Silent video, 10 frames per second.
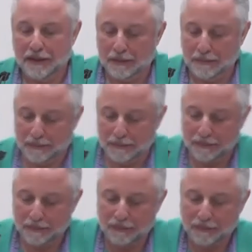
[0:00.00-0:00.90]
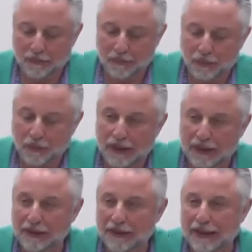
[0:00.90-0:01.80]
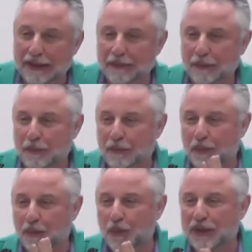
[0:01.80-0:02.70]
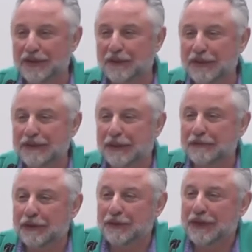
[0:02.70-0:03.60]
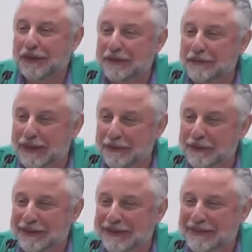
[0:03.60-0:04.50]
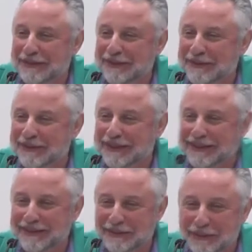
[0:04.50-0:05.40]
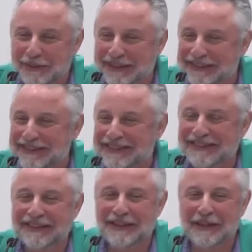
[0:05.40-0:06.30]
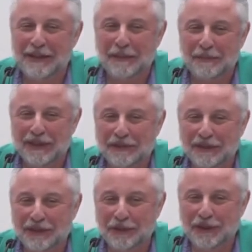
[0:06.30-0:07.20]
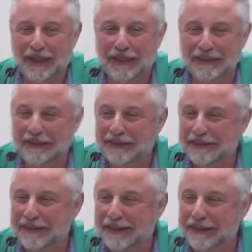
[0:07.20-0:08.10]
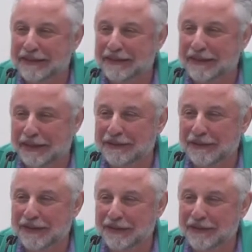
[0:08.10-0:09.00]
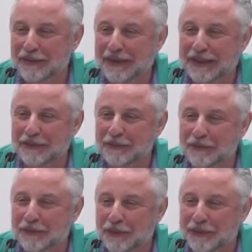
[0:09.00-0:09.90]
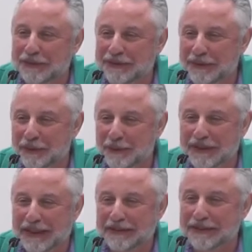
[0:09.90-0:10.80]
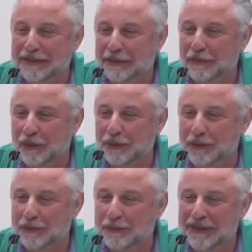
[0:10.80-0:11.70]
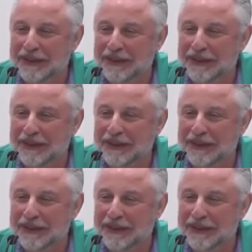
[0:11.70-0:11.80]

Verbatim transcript: um, well, I wasn't with Safra for the last five years, only for the last two years. But uh, Shai and I did other things together before, including editing a volume